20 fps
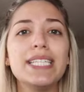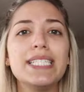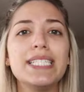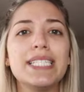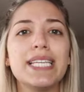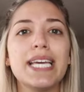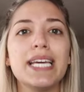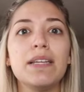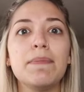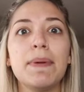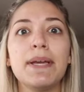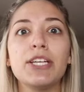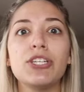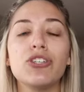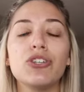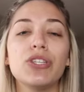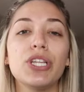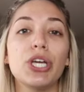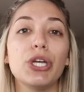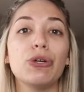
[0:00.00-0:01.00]
skin, make
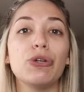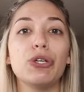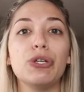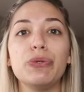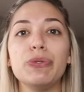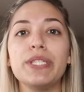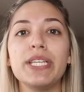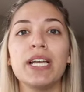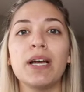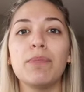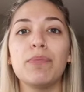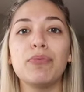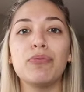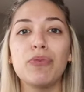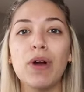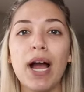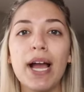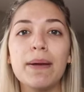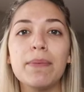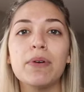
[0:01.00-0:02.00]
sure that you're using a
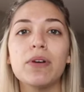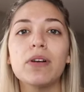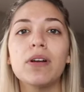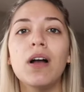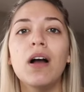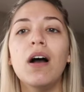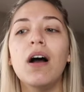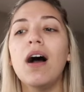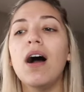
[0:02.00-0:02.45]
primer